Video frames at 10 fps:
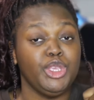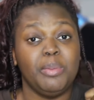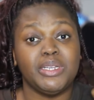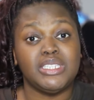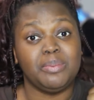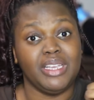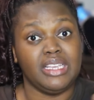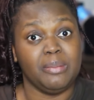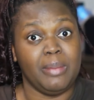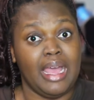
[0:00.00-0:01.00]
you better speak
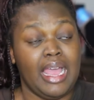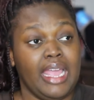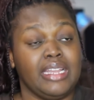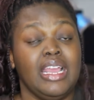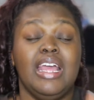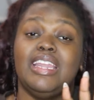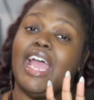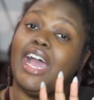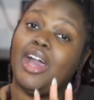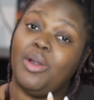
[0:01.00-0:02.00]
your mind.
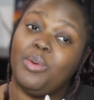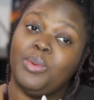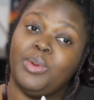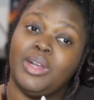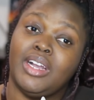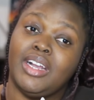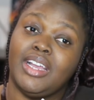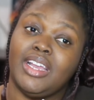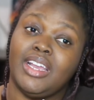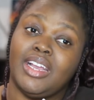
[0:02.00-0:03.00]
Now,
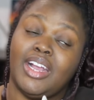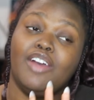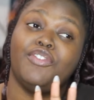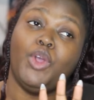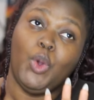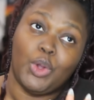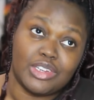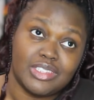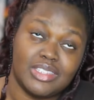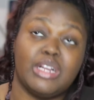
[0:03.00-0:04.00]
of
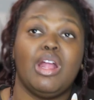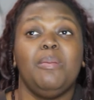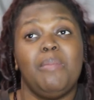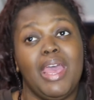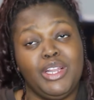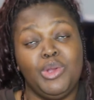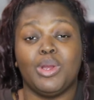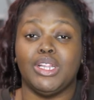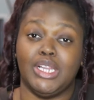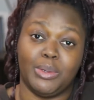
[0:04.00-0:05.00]
course, there are men who
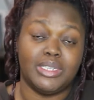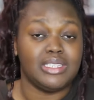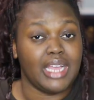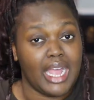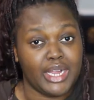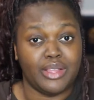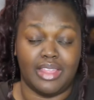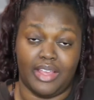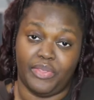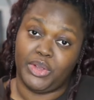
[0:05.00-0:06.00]
are lower desire
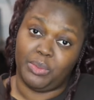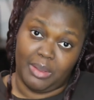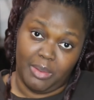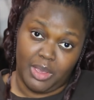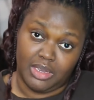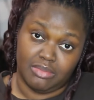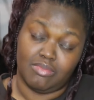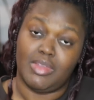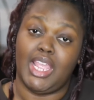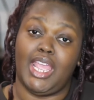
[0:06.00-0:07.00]
than their women.
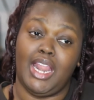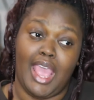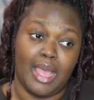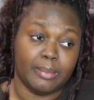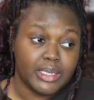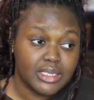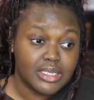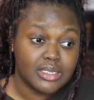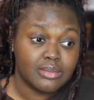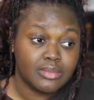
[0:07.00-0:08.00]
It
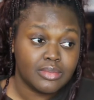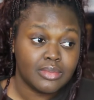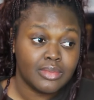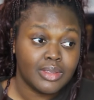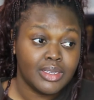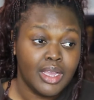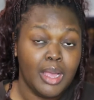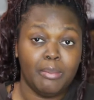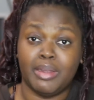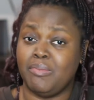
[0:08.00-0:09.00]
happens.
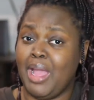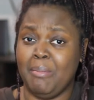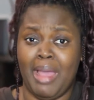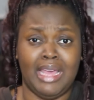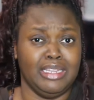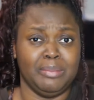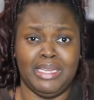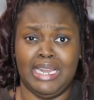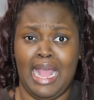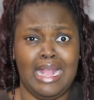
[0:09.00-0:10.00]
But if my man looked me in
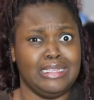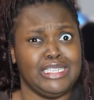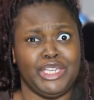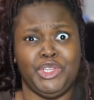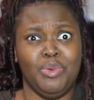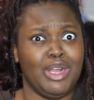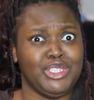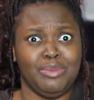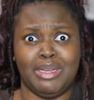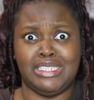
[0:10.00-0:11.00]
the eye and said, You want too
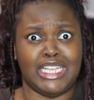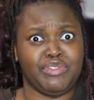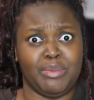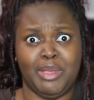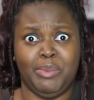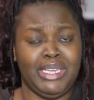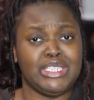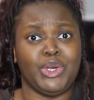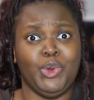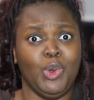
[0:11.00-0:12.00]
much sex for me, we need to
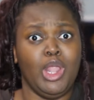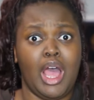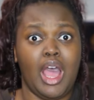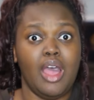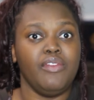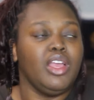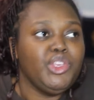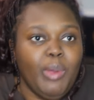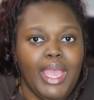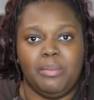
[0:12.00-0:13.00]
cool off,
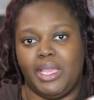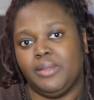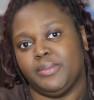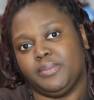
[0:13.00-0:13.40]
you hate me.